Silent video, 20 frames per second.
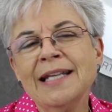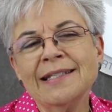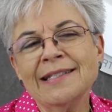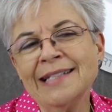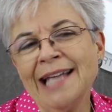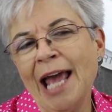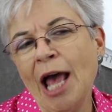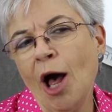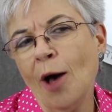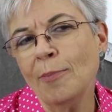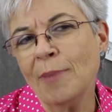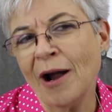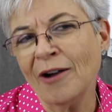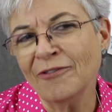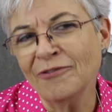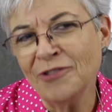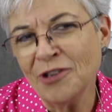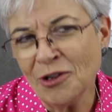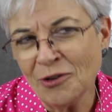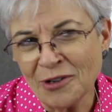doesn't help
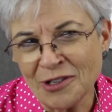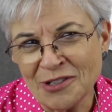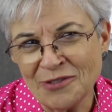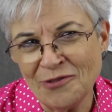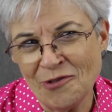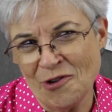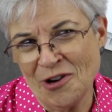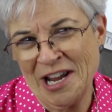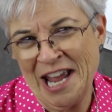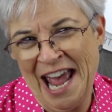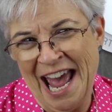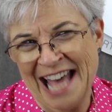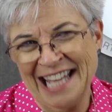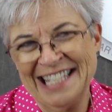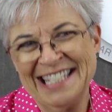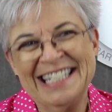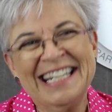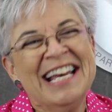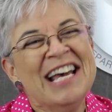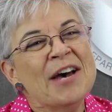our viewers
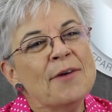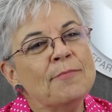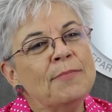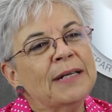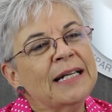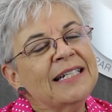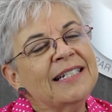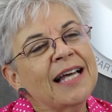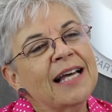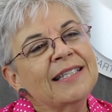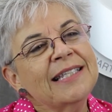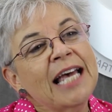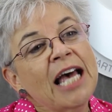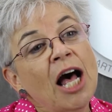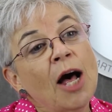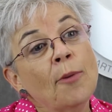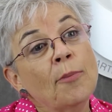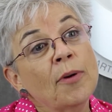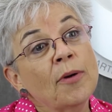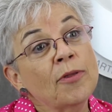forecast, but it does
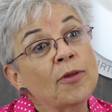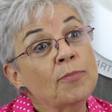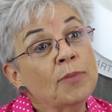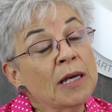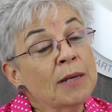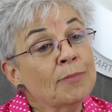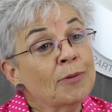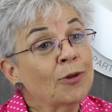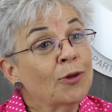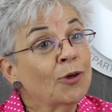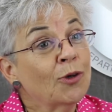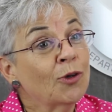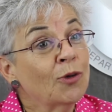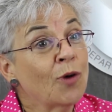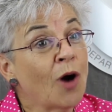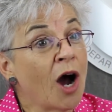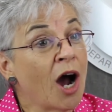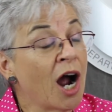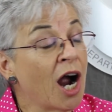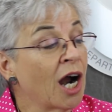help the people
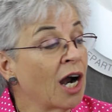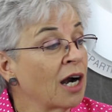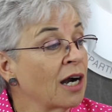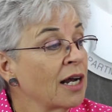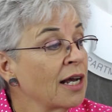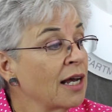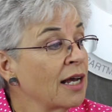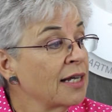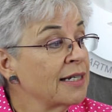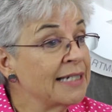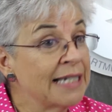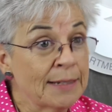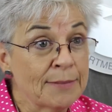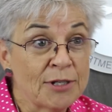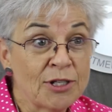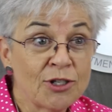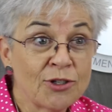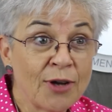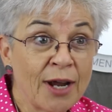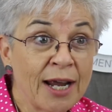who are
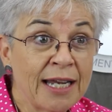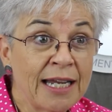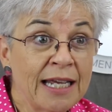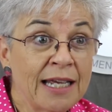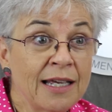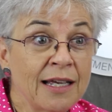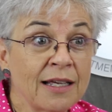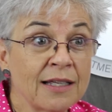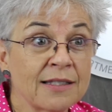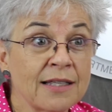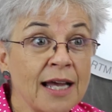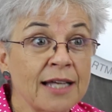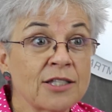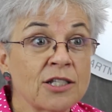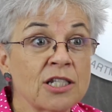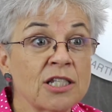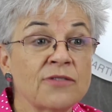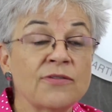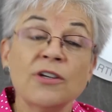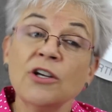demonstrating
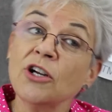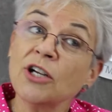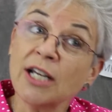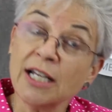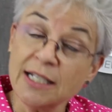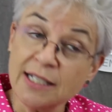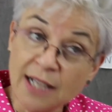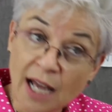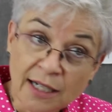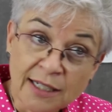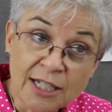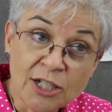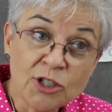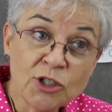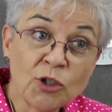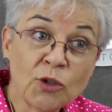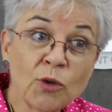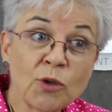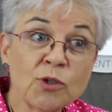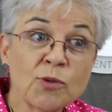Science on a Sphere,
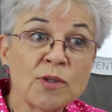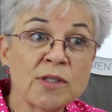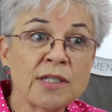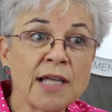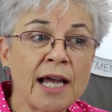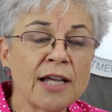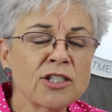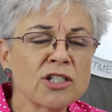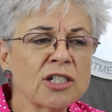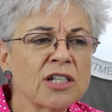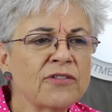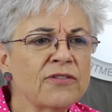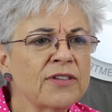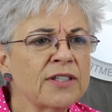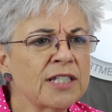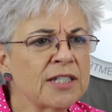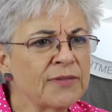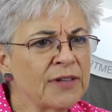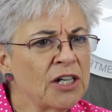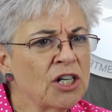conducting tours with Science on a
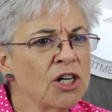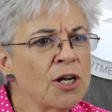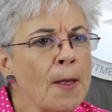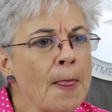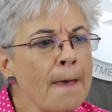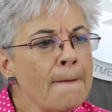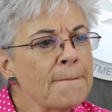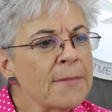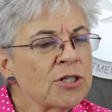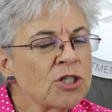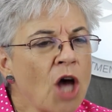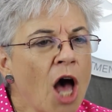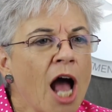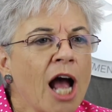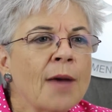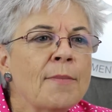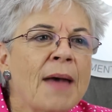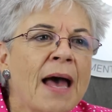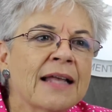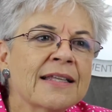Sphere,
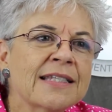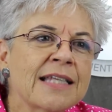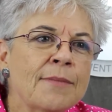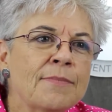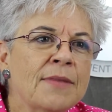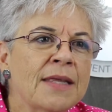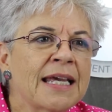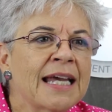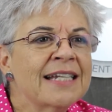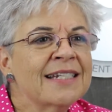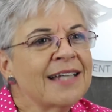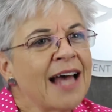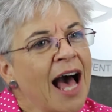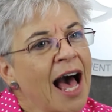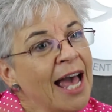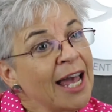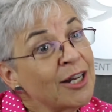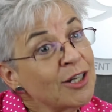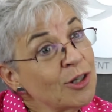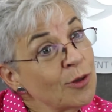talk about something and
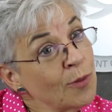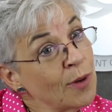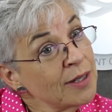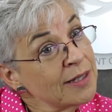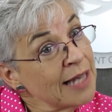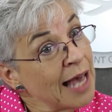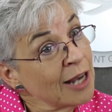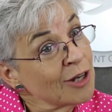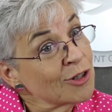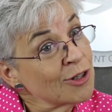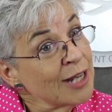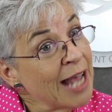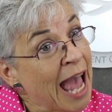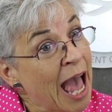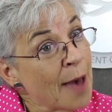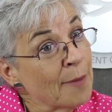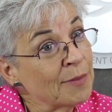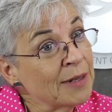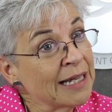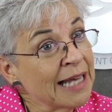tie it to what's actually
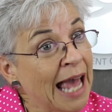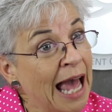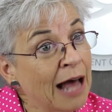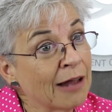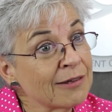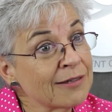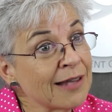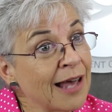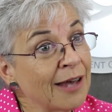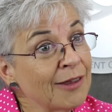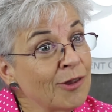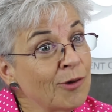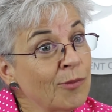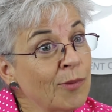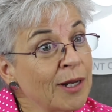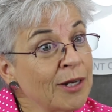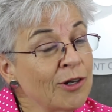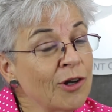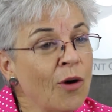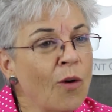happening outside the
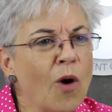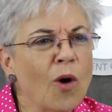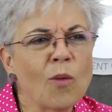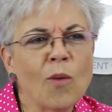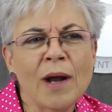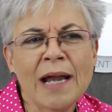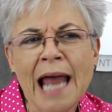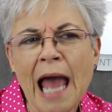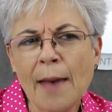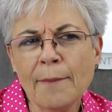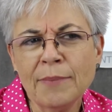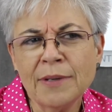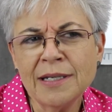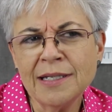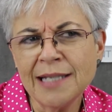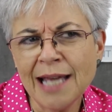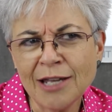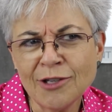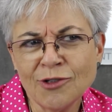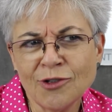window or what
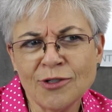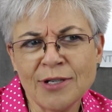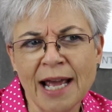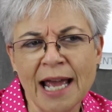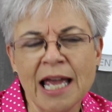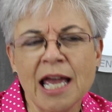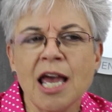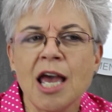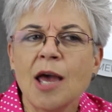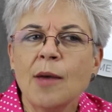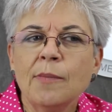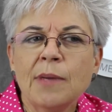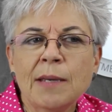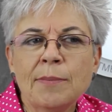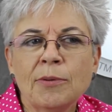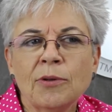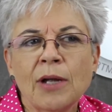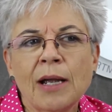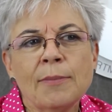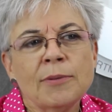happened yesterday.
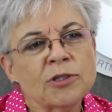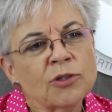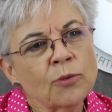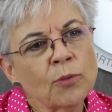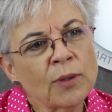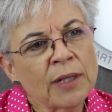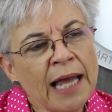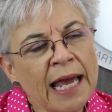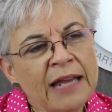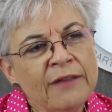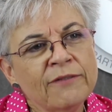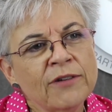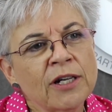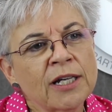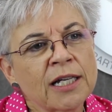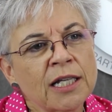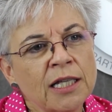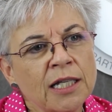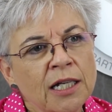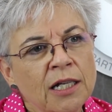People are able to relate
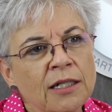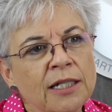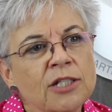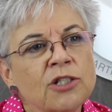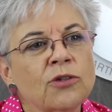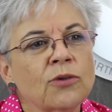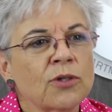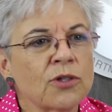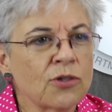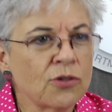very clearly to a